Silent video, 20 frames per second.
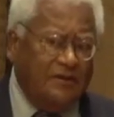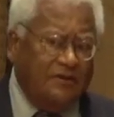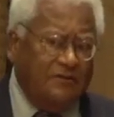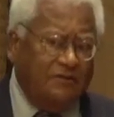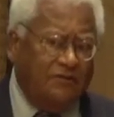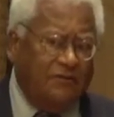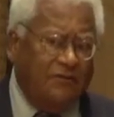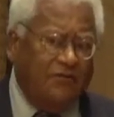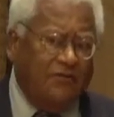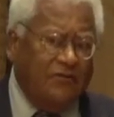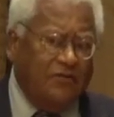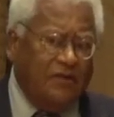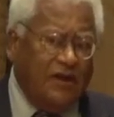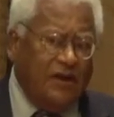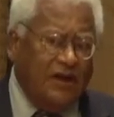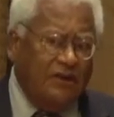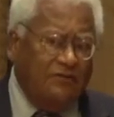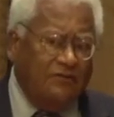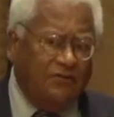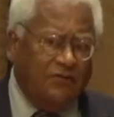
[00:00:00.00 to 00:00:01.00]
in
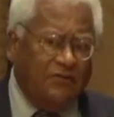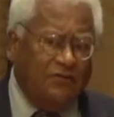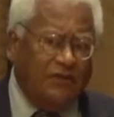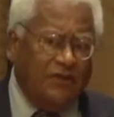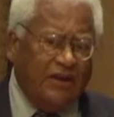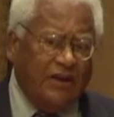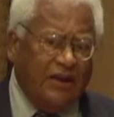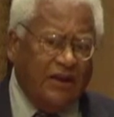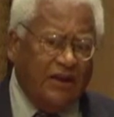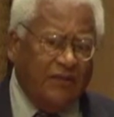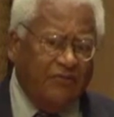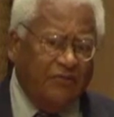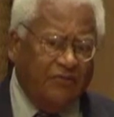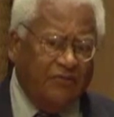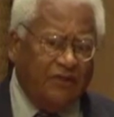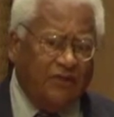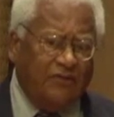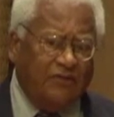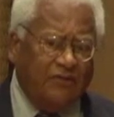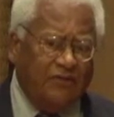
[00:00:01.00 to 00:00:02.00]
58, 59,
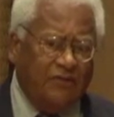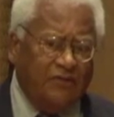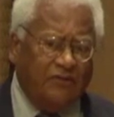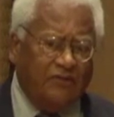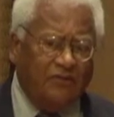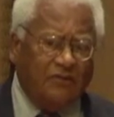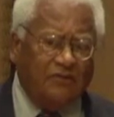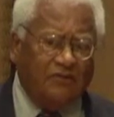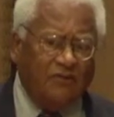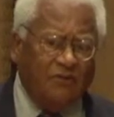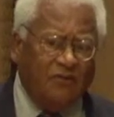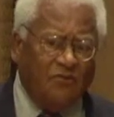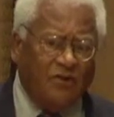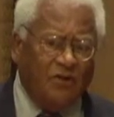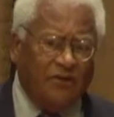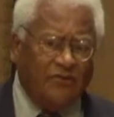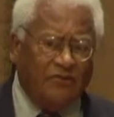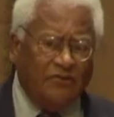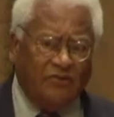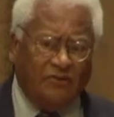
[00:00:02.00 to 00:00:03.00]
60,
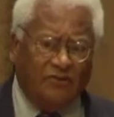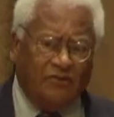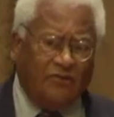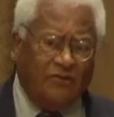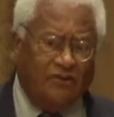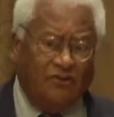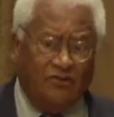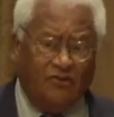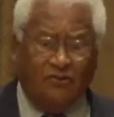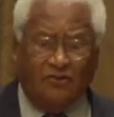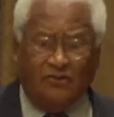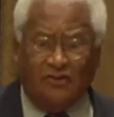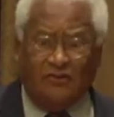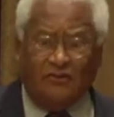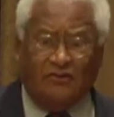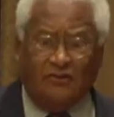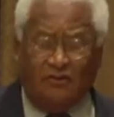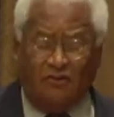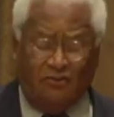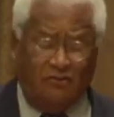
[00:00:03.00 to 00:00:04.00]
61, 62,
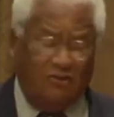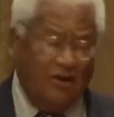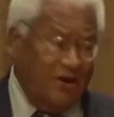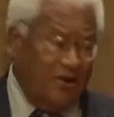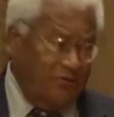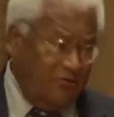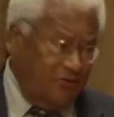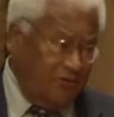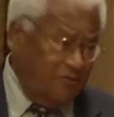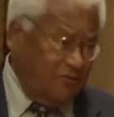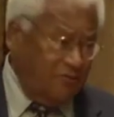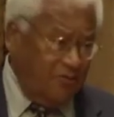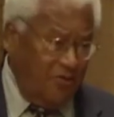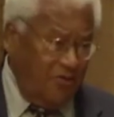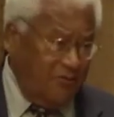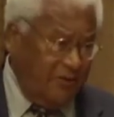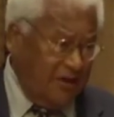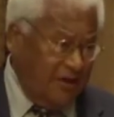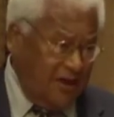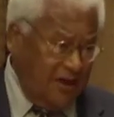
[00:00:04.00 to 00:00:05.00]
63, I was in
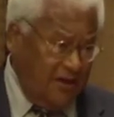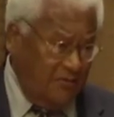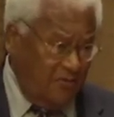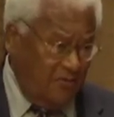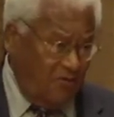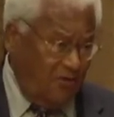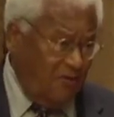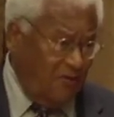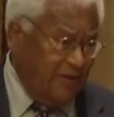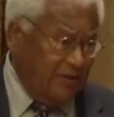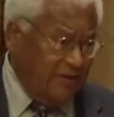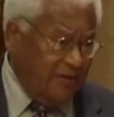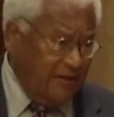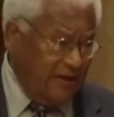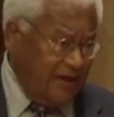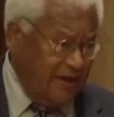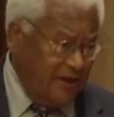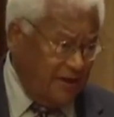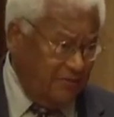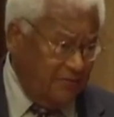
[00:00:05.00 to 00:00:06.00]
Birmingham all the
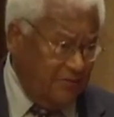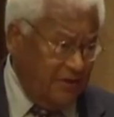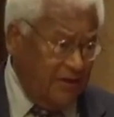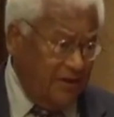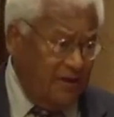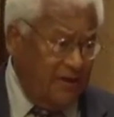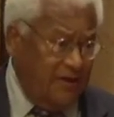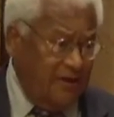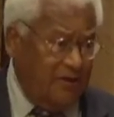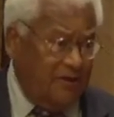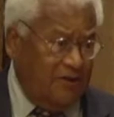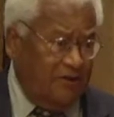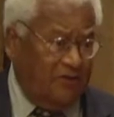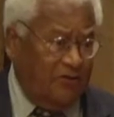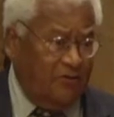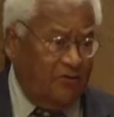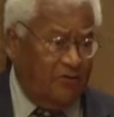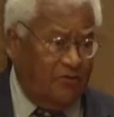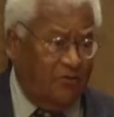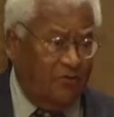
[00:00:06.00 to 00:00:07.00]
time
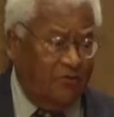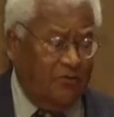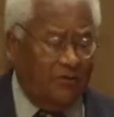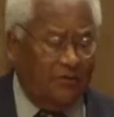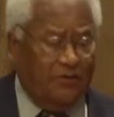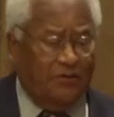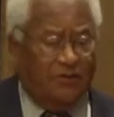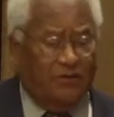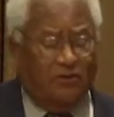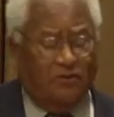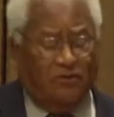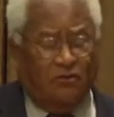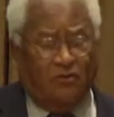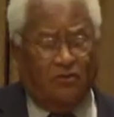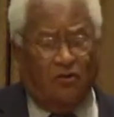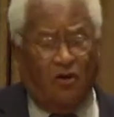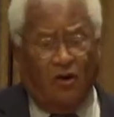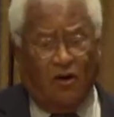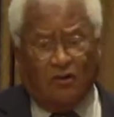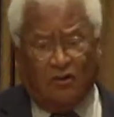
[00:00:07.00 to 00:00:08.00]
to
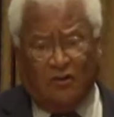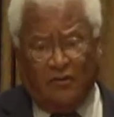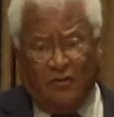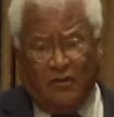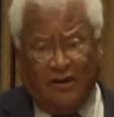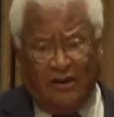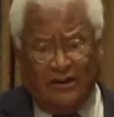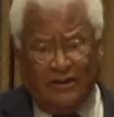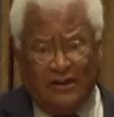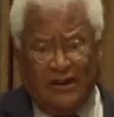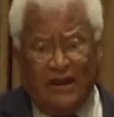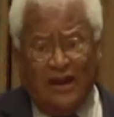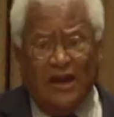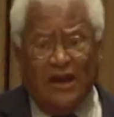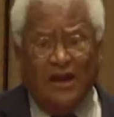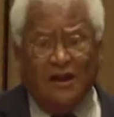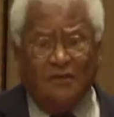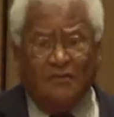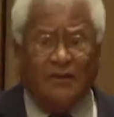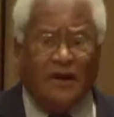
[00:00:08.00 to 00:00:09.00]
talk to Martin
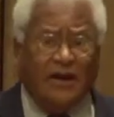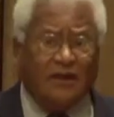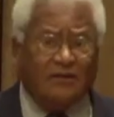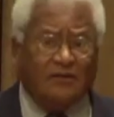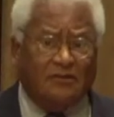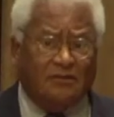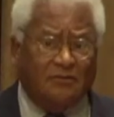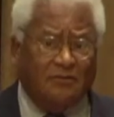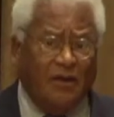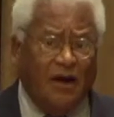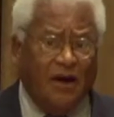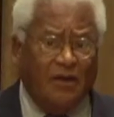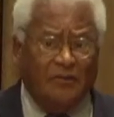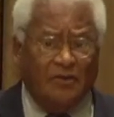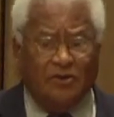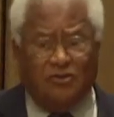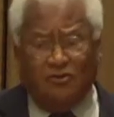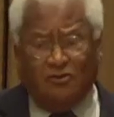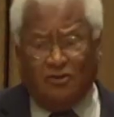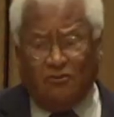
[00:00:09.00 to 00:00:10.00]
King about the
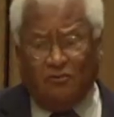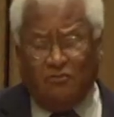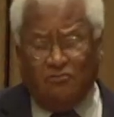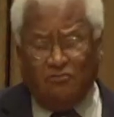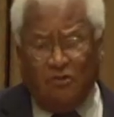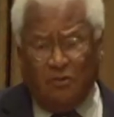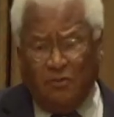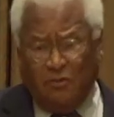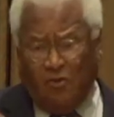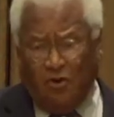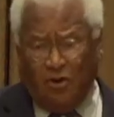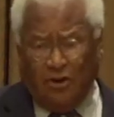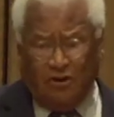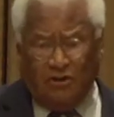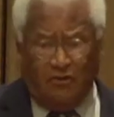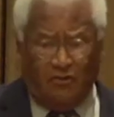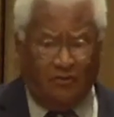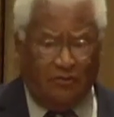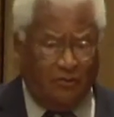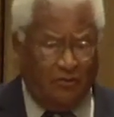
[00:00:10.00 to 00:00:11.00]
bombing, to
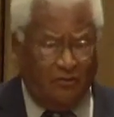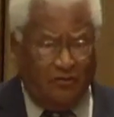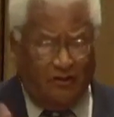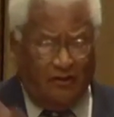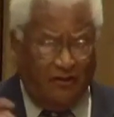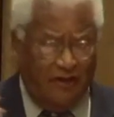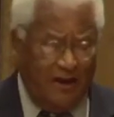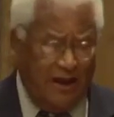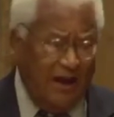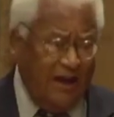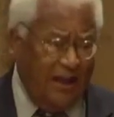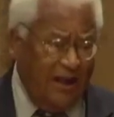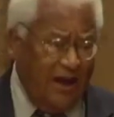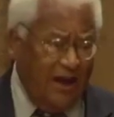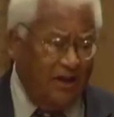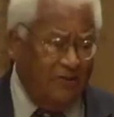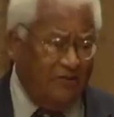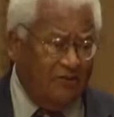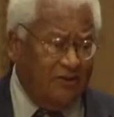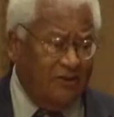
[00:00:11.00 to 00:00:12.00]
report to some of our
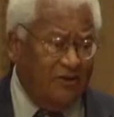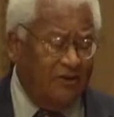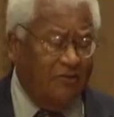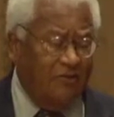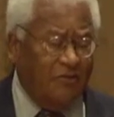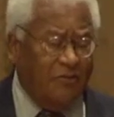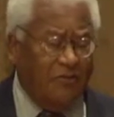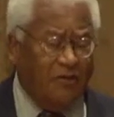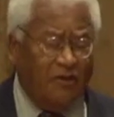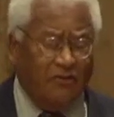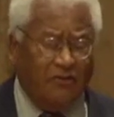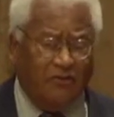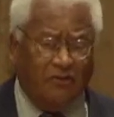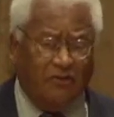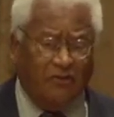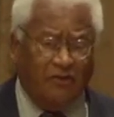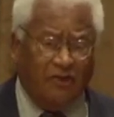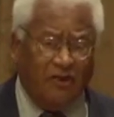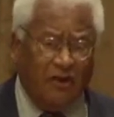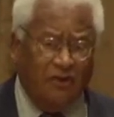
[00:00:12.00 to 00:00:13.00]
allies in other parts
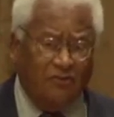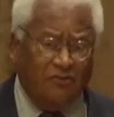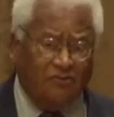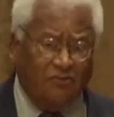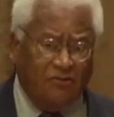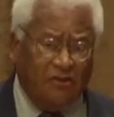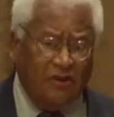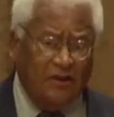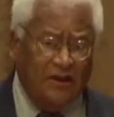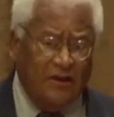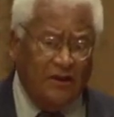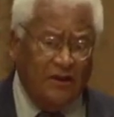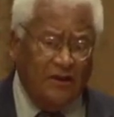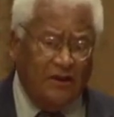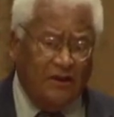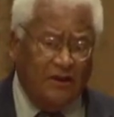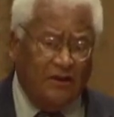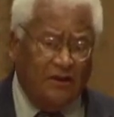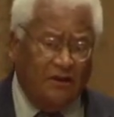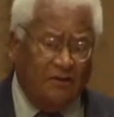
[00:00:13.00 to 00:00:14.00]
of the country
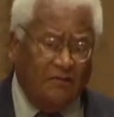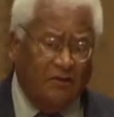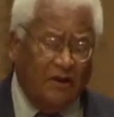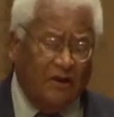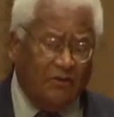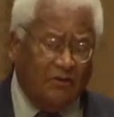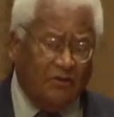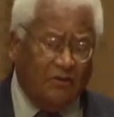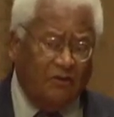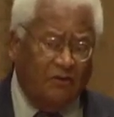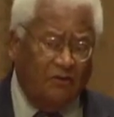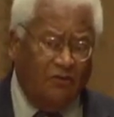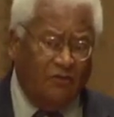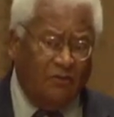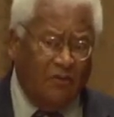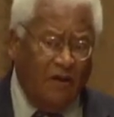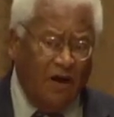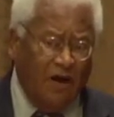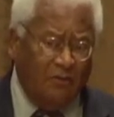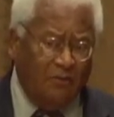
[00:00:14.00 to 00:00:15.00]
about what these
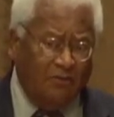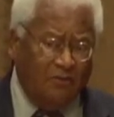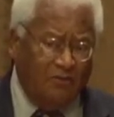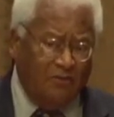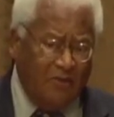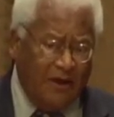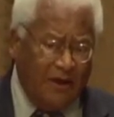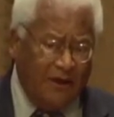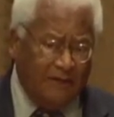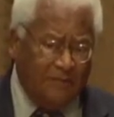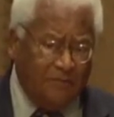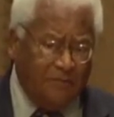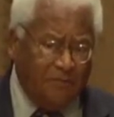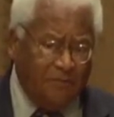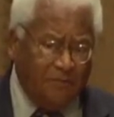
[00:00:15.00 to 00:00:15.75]
bombs meant.